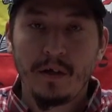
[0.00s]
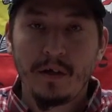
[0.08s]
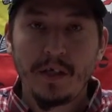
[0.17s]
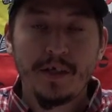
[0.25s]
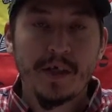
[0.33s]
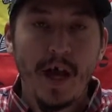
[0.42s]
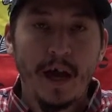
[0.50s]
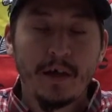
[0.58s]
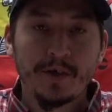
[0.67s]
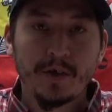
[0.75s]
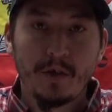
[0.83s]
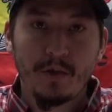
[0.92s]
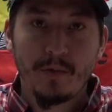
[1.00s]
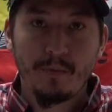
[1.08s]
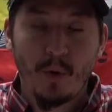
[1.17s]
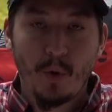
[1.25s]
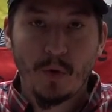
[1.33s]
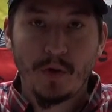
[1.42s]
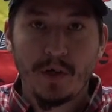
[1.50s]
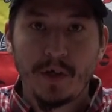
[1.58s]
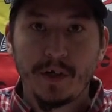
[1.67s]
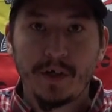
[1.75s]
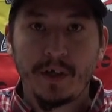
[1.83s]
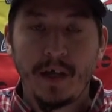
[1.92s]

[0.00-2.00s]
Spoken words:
These acts are important